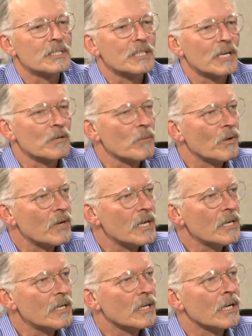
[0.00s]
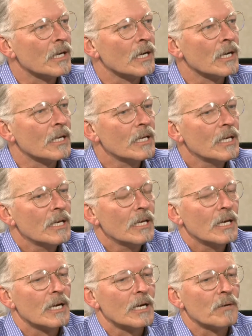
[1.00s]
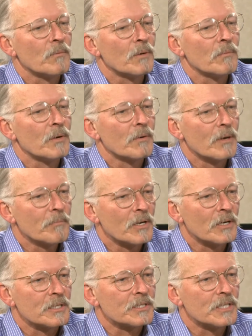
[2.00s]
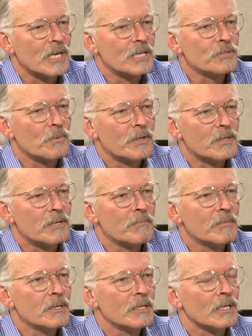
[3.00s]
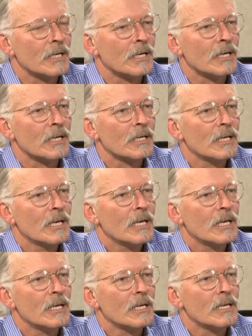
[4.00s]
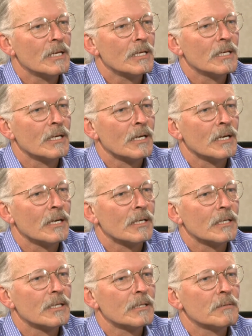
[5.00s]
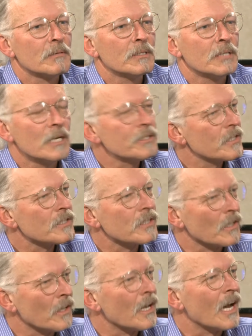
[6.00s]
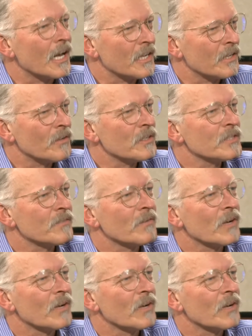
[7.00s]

the ceremony, when we were up there on the stage with him. He does this a lot. He's